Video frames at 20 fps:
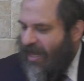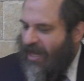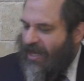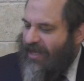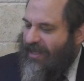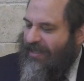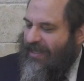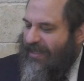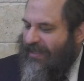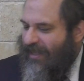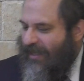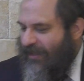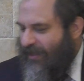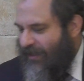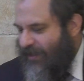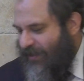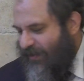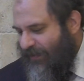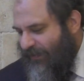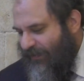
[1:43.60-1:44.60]
He says like
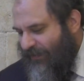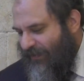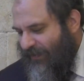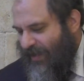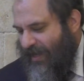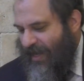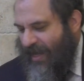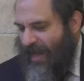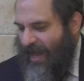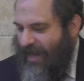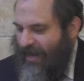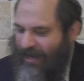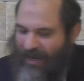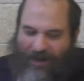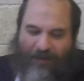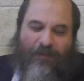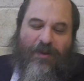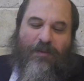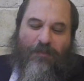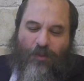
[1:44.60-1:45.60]
this,
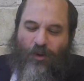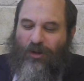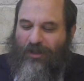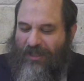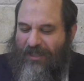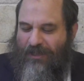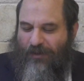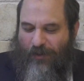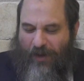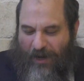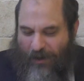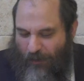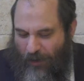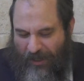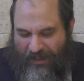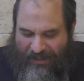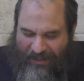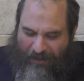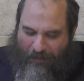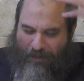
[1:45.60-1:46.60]
and we brought this already
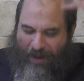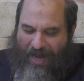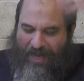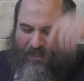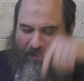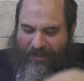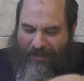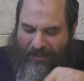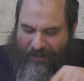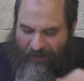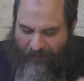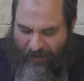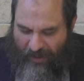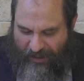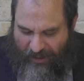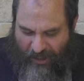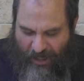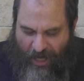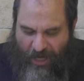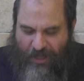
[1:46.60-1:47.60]
once in the past. This
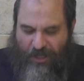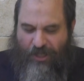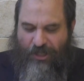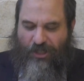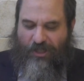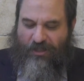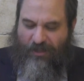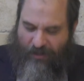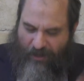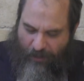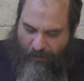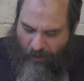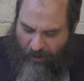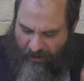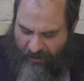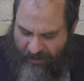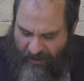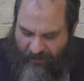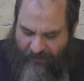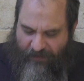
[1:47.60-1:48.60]
Avedis HaKedesh, it's a
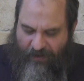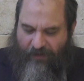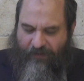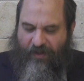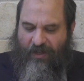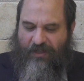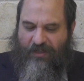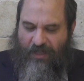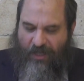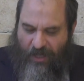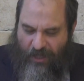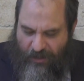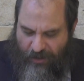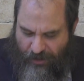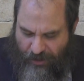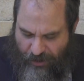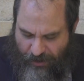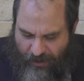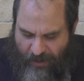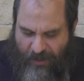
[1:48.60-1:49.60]
Kabbalah Sefer, Avedis
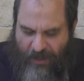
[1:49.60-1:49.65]
HaKedesh,